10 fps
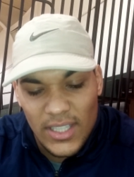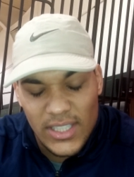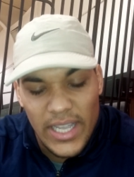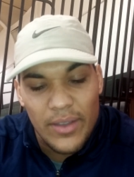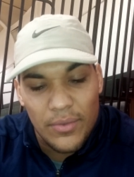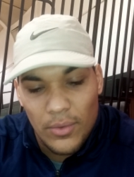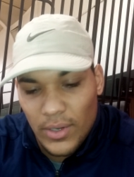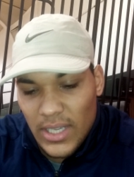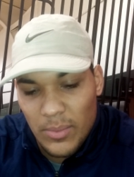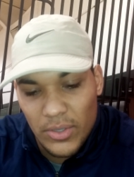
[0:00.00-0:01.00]
I think she had
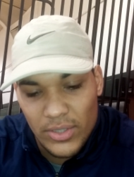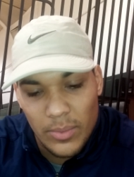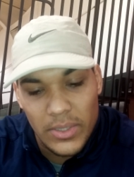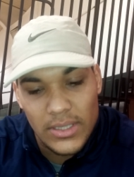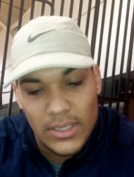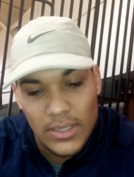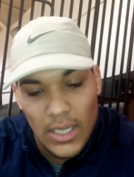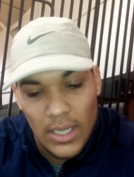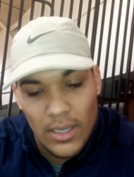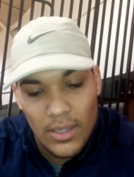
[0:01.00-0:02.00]
four chemo treatments and
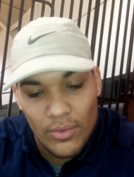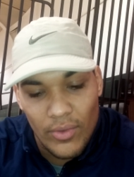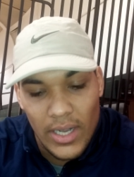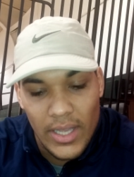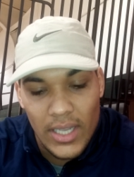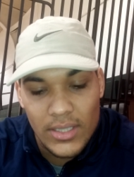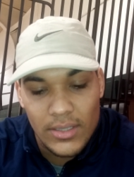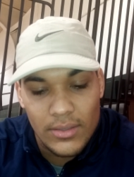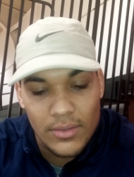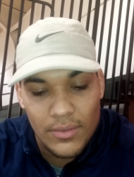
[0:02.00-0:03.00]
uh,
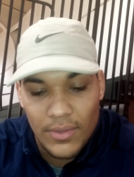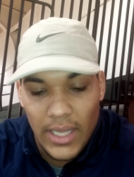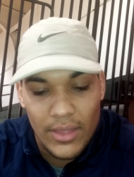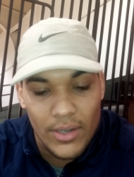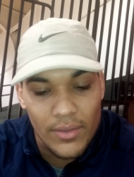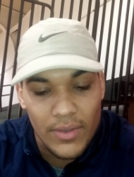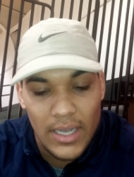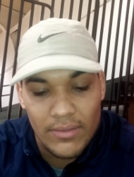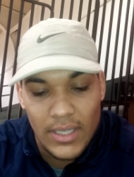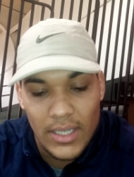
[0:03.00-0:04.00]
radiation for like
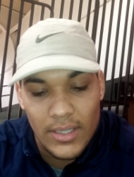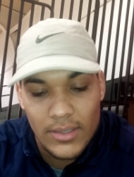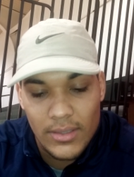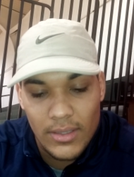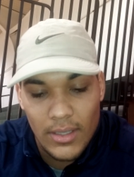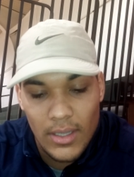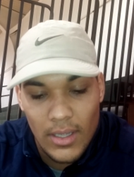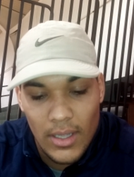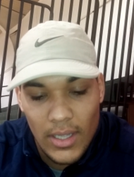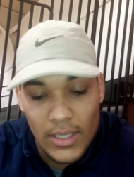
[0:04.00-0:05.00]
35 days
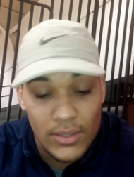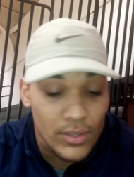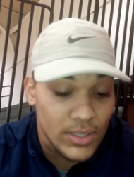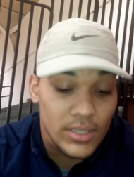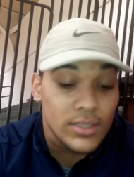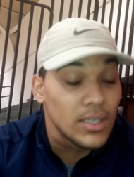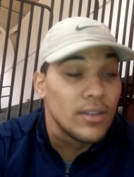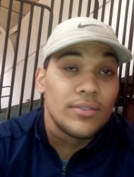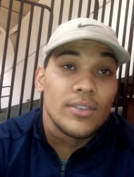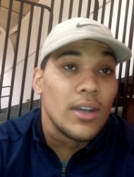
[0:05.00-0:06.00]
and so she's
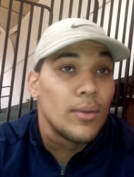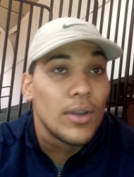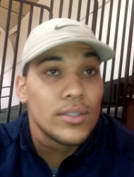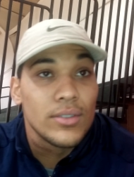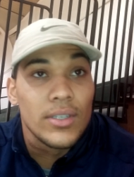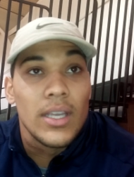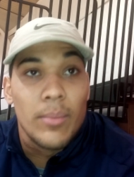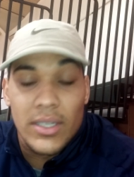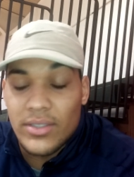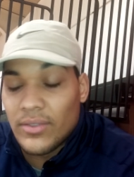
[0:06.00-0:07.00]
tough. So I also
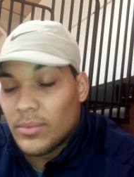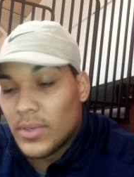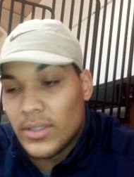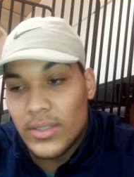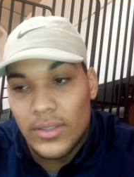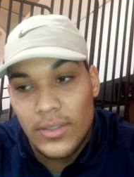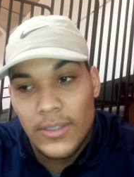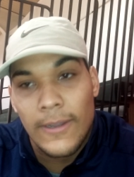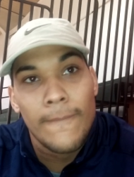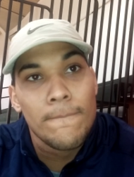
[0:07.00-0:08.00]
get my strength from her. Is she
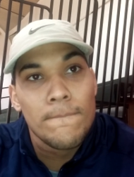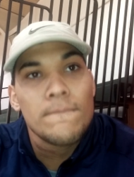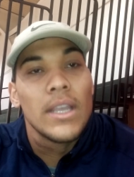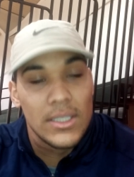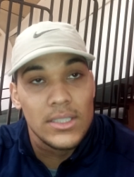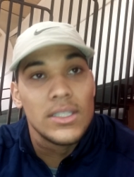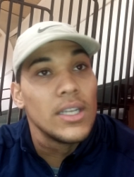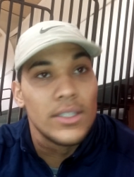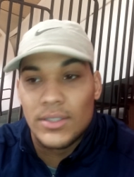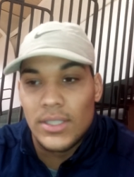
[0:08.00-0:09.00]
done with it now? Yeah, she's
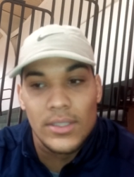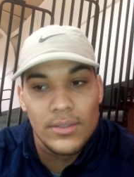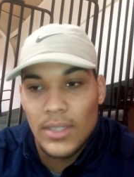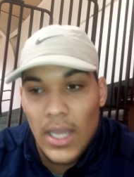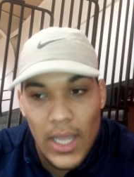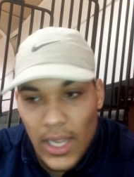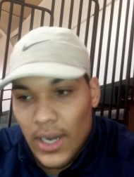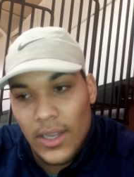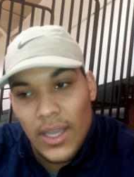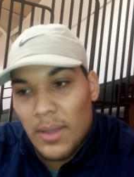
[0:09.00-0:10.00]
done. Oh, it.
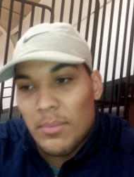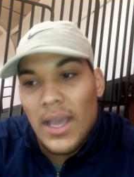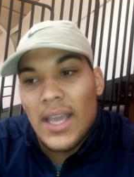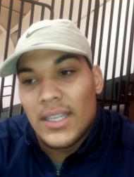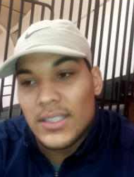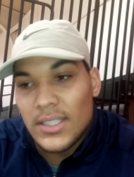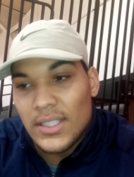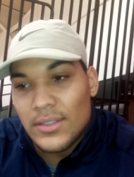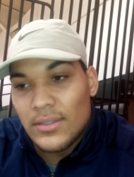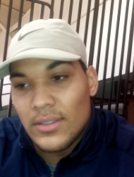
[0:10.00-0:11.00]
Kara came back and
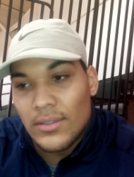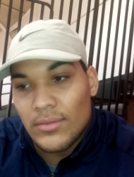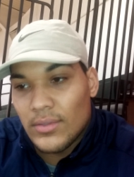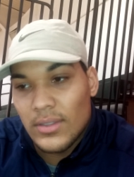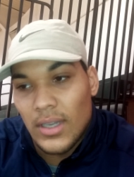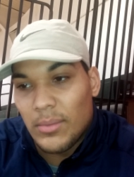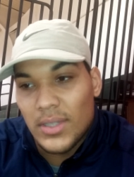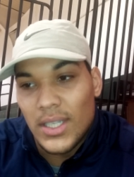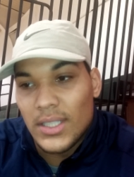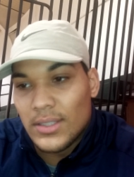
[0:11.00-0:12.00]
she's
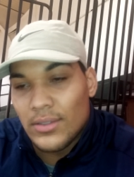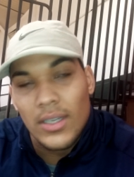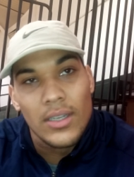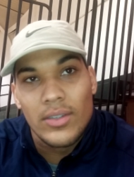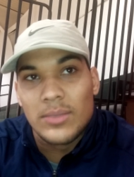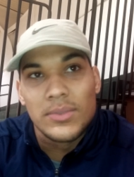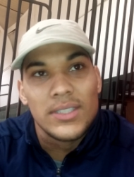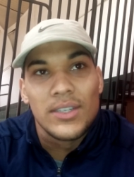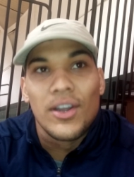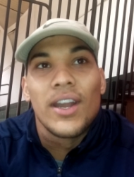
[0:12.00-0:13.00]
up cooking, cooking Christmas
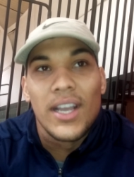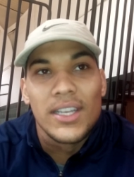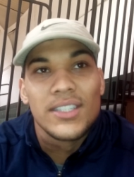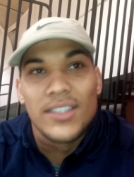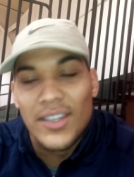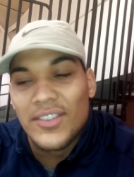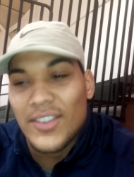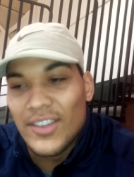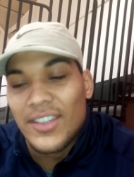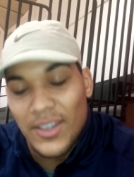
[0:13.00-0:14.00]
dinner, all that good stuff.
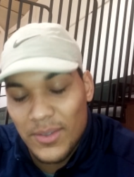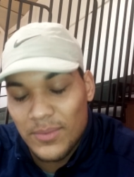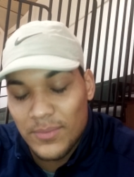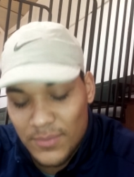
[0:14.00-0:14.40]
Really? So, yep. Yeah.